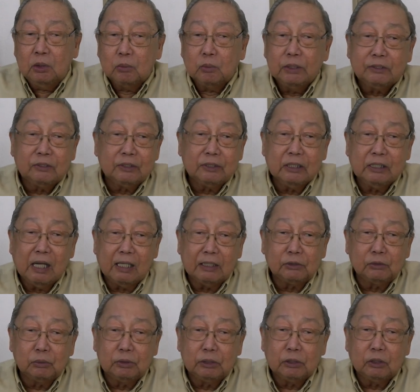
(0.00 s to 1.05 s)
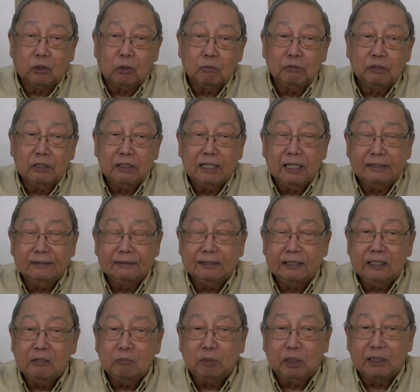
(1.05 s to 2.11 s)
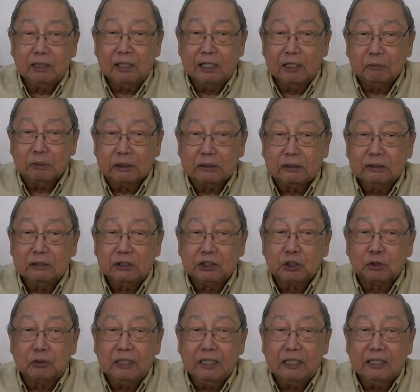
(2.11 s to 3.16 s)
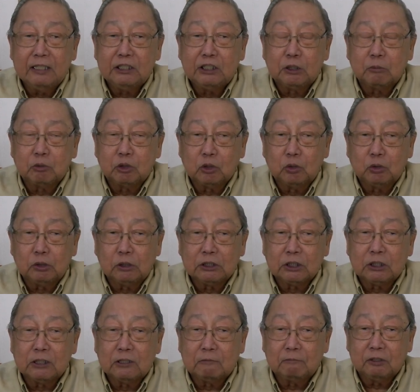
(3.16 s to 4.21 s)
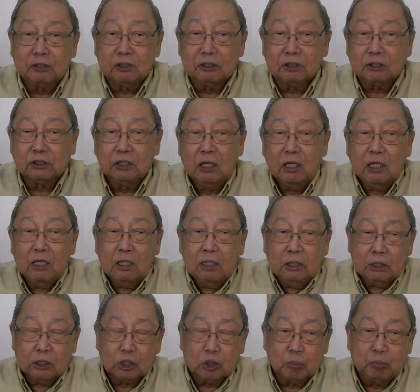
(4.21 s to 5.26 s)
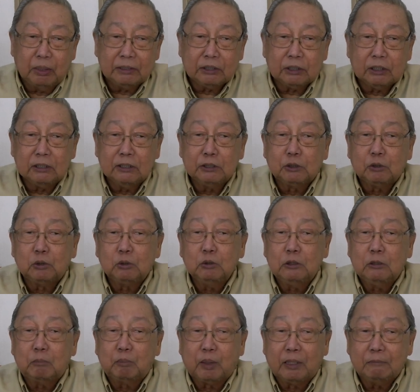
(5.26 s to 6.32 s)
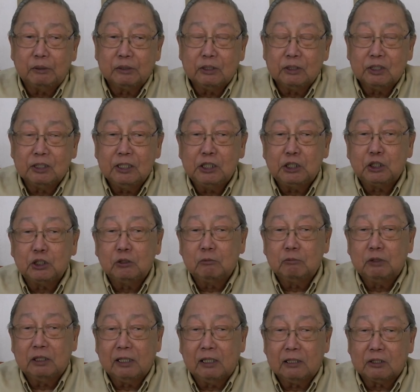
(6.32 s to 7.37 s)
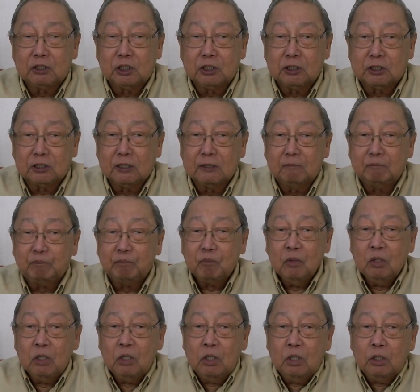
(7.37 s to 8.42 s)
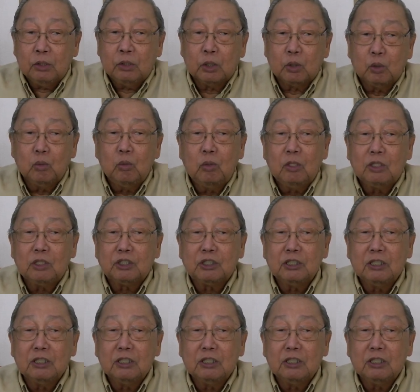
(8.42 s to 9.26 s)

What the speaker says: With regard to the COVID-19 pandemic, the shrinkage of social services, especially through the privatization of the health system, the rulers